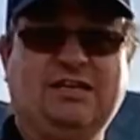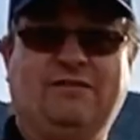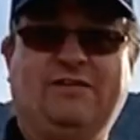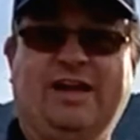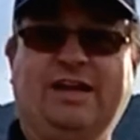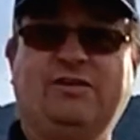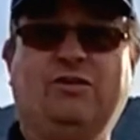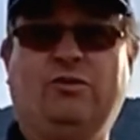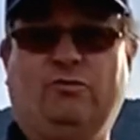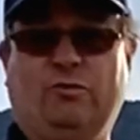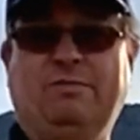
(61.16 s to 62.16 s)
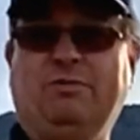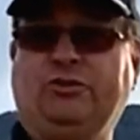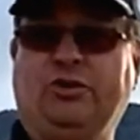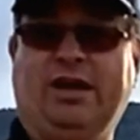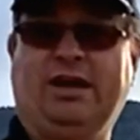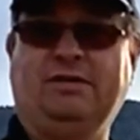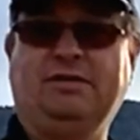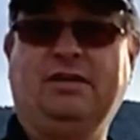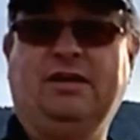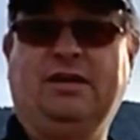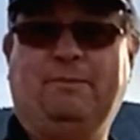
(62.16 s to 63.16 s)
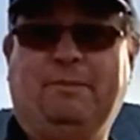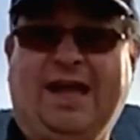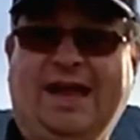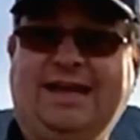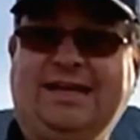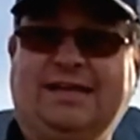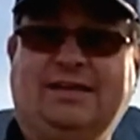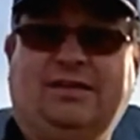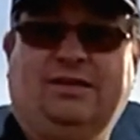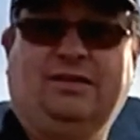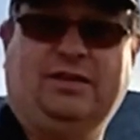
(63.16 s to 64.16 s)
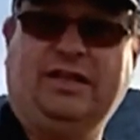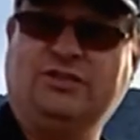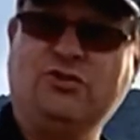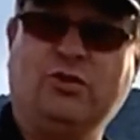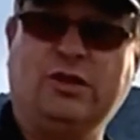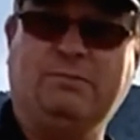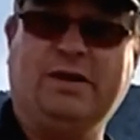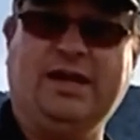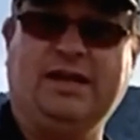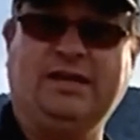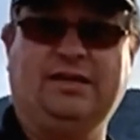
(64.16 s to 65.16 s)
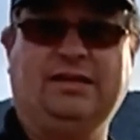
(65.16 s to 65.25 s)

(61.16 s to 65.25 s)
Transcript: you'll find rainbow trout, pike, that's northern pike,